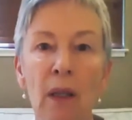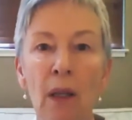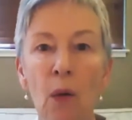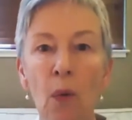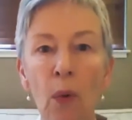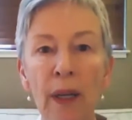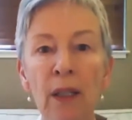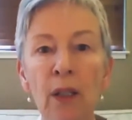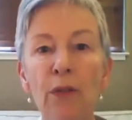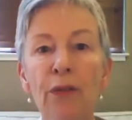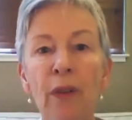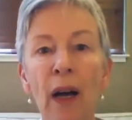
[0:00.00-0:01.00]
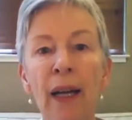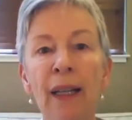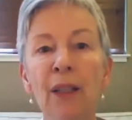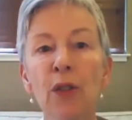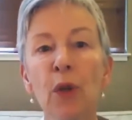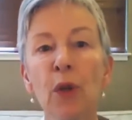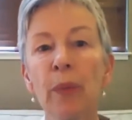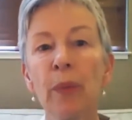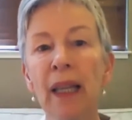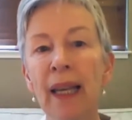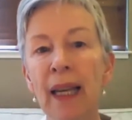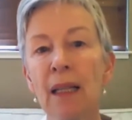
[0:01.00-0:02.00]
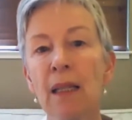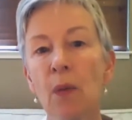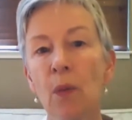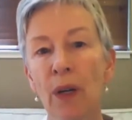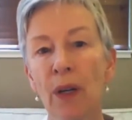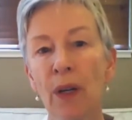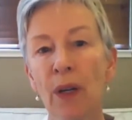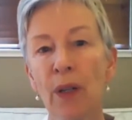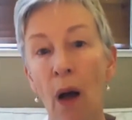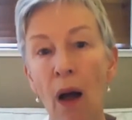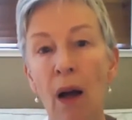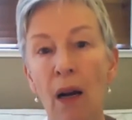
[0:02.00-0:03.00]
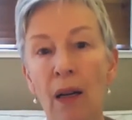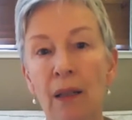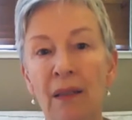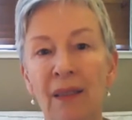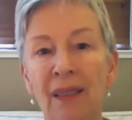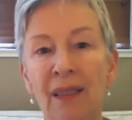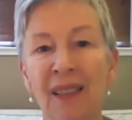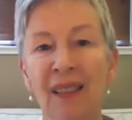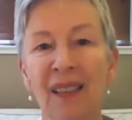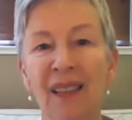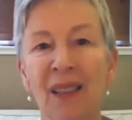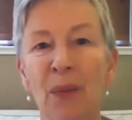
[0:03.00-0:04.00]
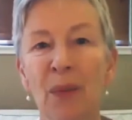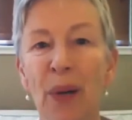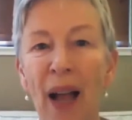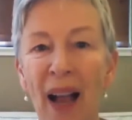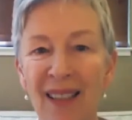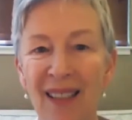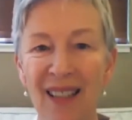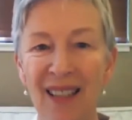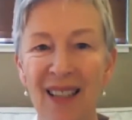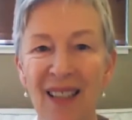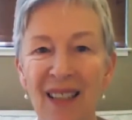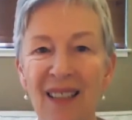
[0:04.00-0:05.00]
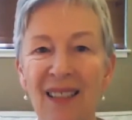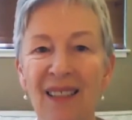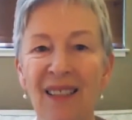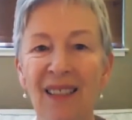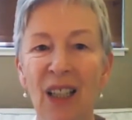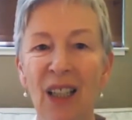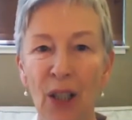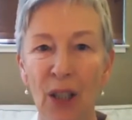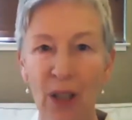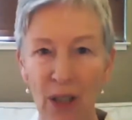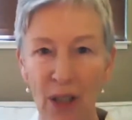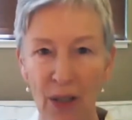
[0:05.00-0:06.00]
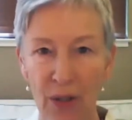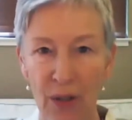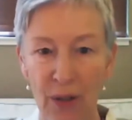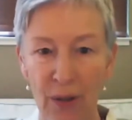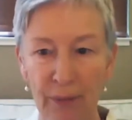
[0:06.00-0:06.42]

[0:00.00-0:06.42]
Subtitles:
When you find your place where you are, practice occurs.